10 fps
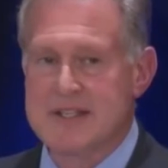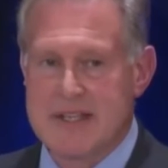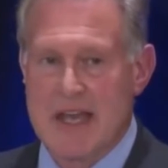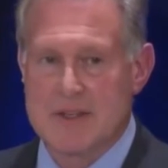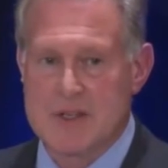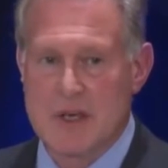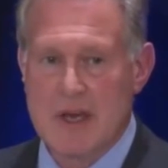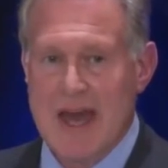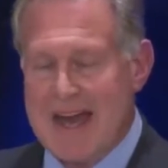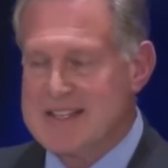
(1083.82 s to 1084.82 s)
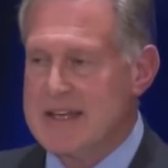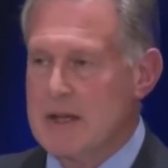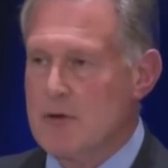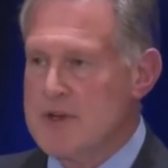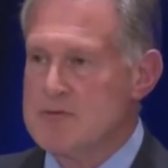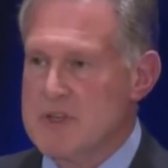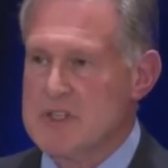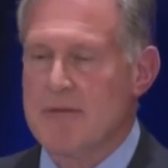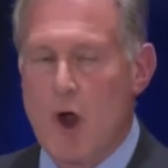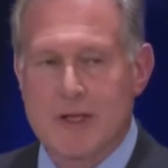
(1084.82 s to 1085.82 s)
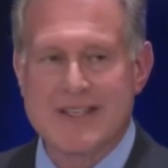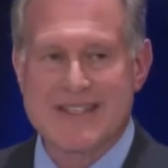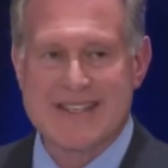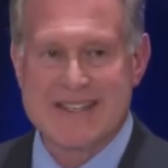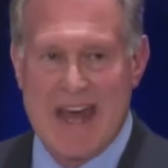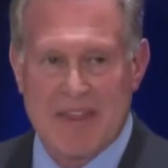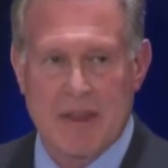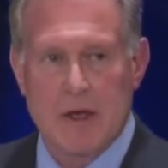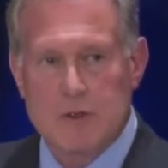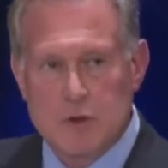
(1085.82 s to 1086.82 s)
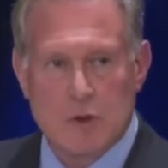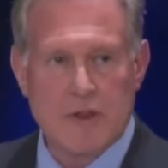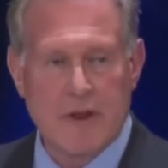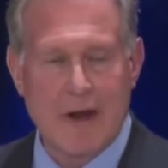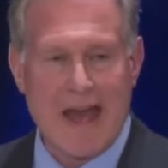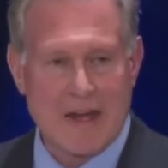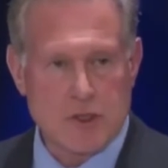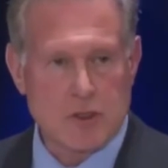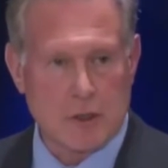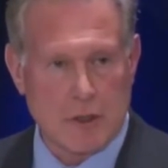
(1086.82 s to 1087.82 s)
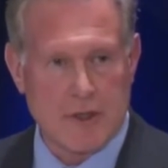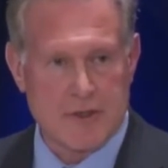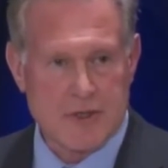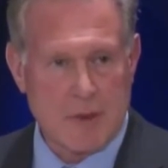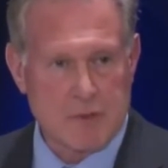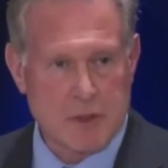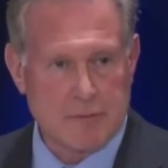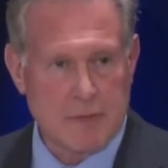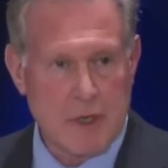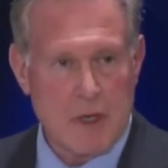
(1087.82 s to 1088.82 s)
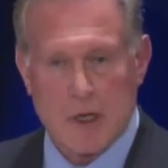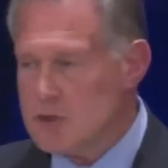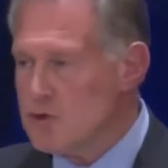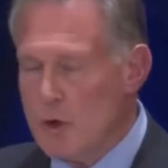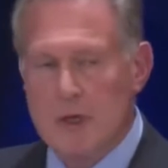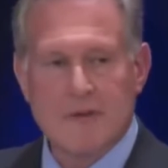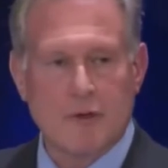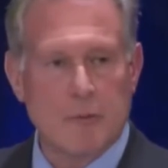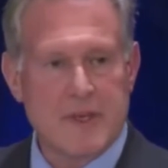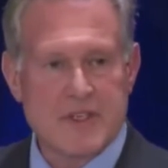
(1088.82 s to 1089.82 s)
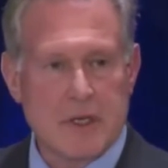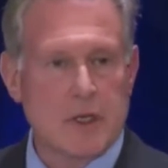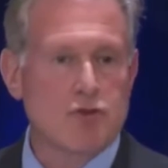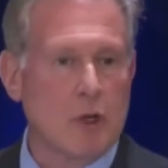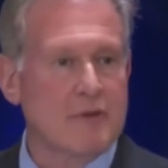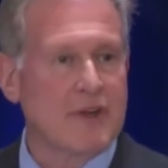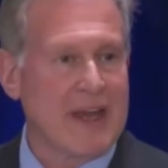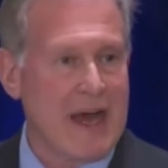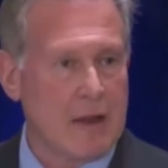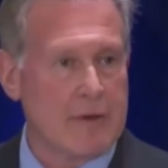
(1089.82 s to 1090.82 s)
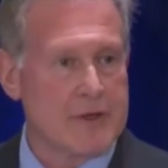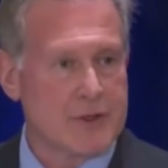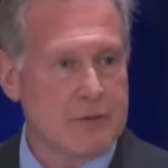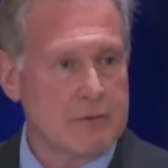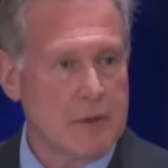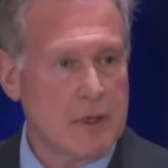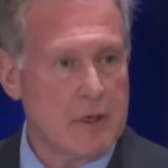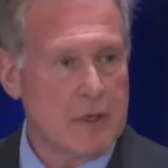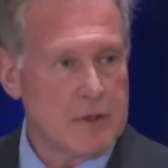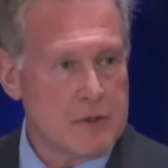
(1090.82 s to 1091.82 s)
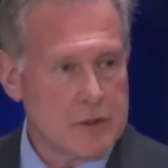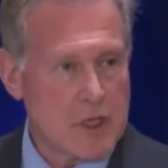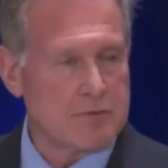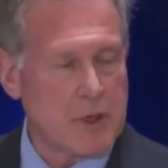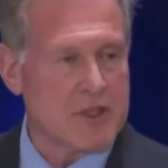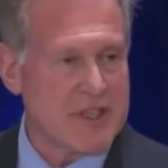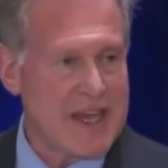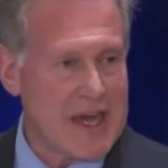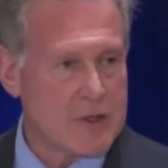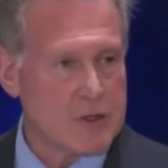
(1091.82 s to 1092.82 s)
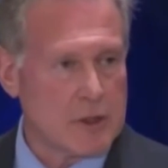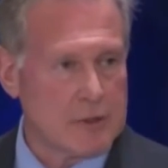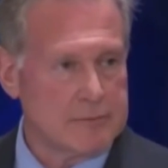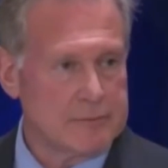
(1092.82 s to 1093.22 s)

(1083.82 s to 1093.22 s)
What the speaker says: States has an increased risk of heart disease death due to their added sugar consumption. Controlling for obesity, controlling for calories, just because of the added sugar.